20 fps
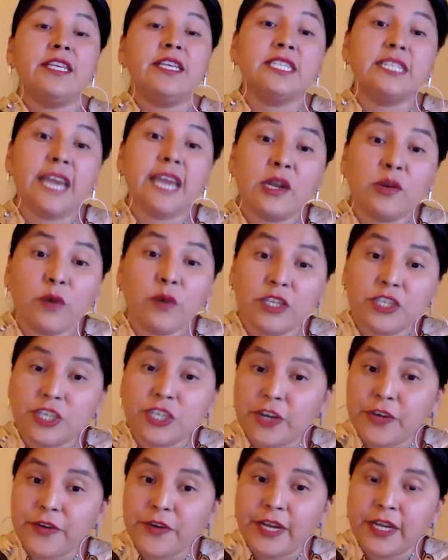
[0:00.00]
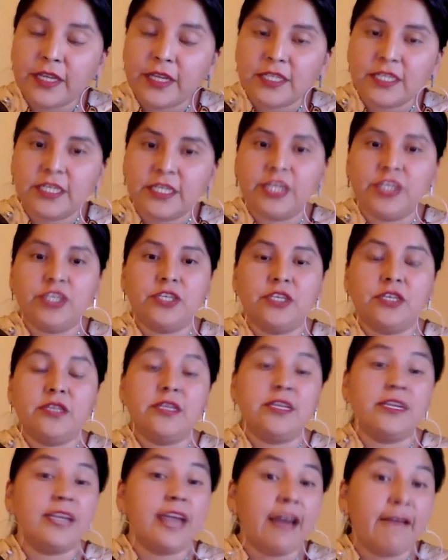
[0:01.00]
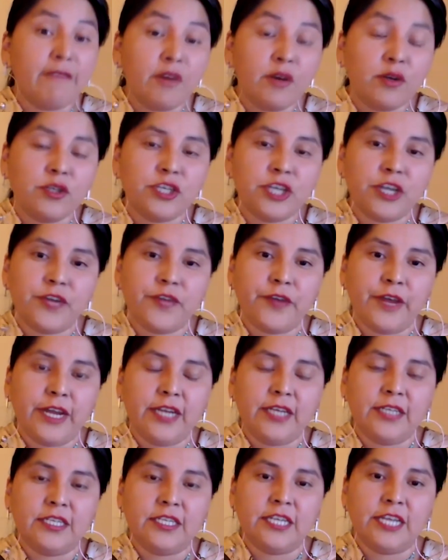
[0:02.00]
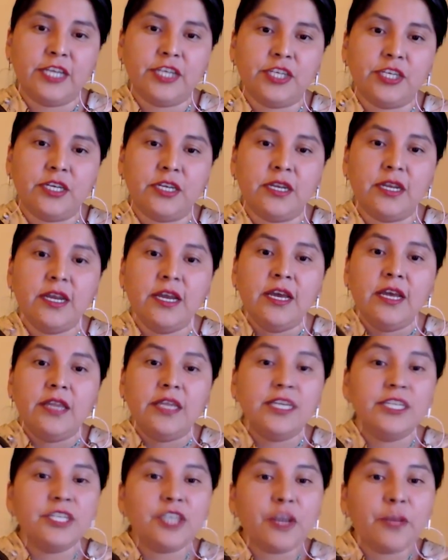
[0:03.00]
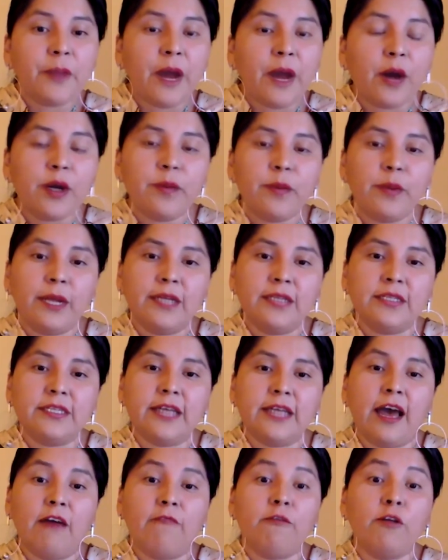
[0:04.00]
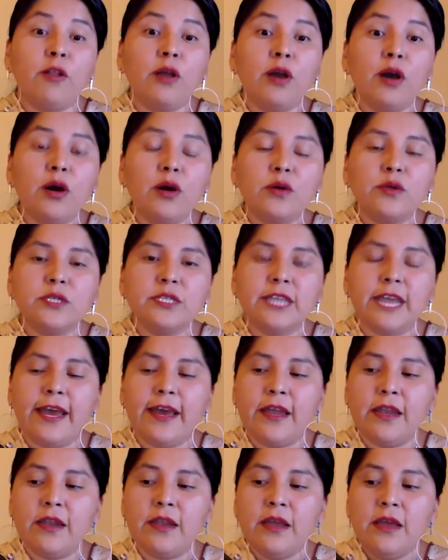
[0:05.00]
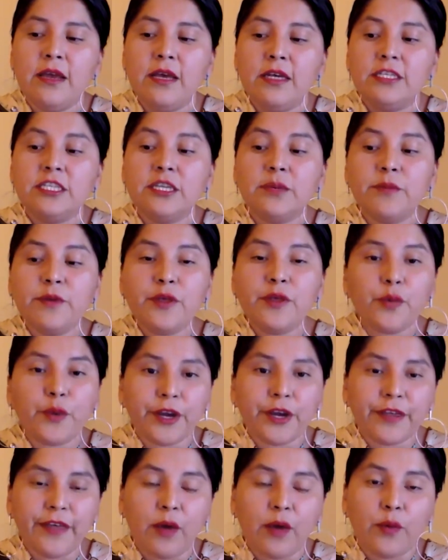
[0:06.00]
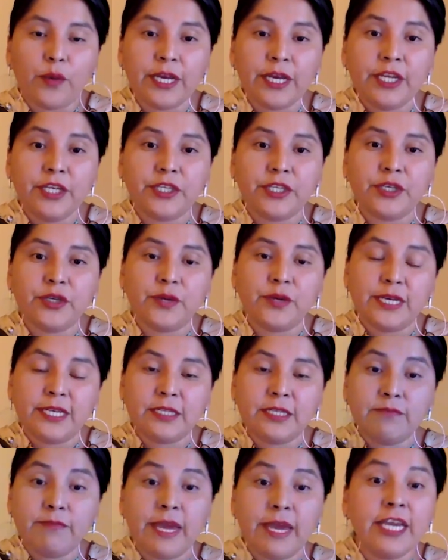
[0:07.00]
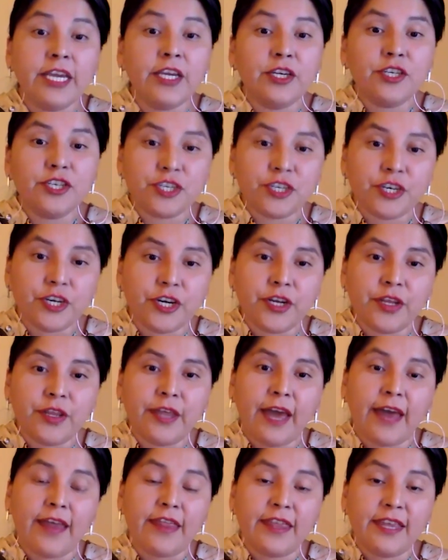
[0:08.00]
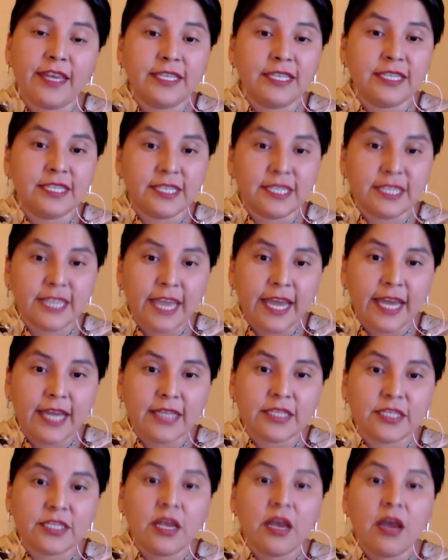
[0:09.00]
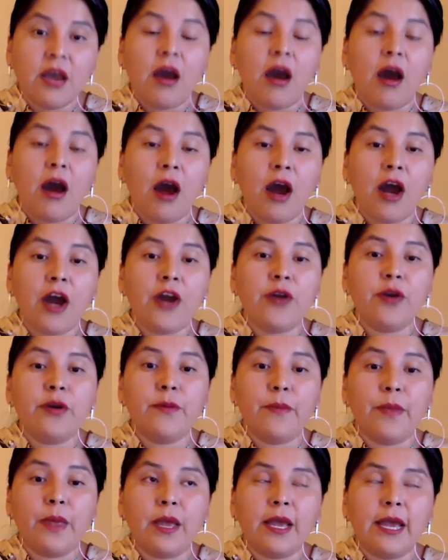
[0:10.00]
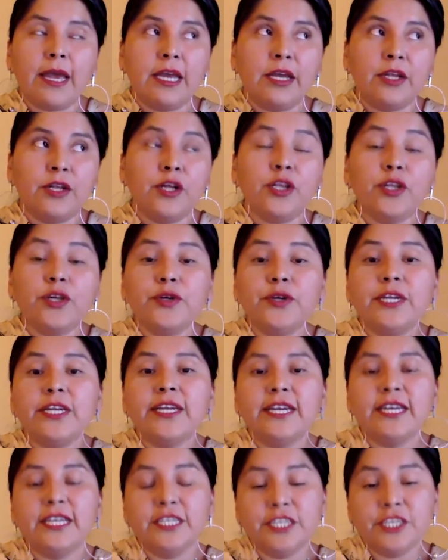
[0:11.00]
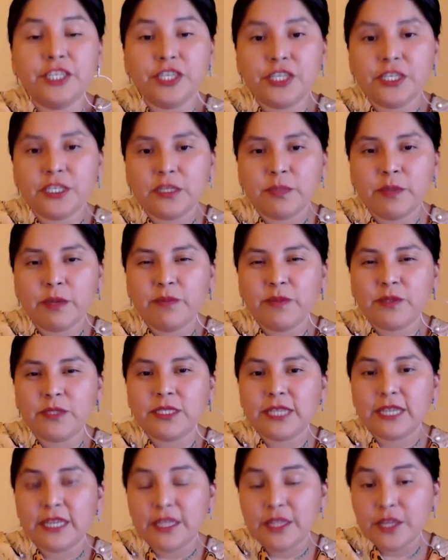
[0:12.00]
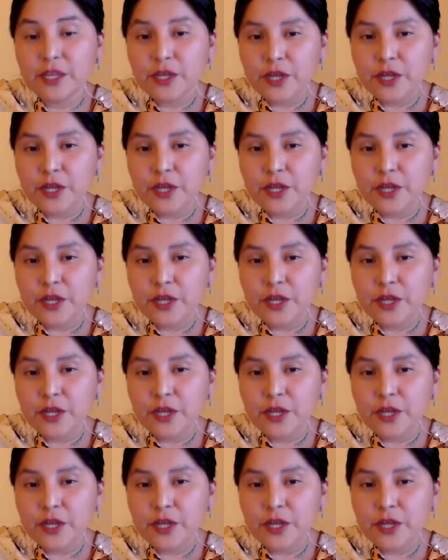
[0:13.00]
the San Juan generating station, the Navajo generating station. These are power plants that have closed. And some of the work that we do is making sure that these states are including indigenous peoples in the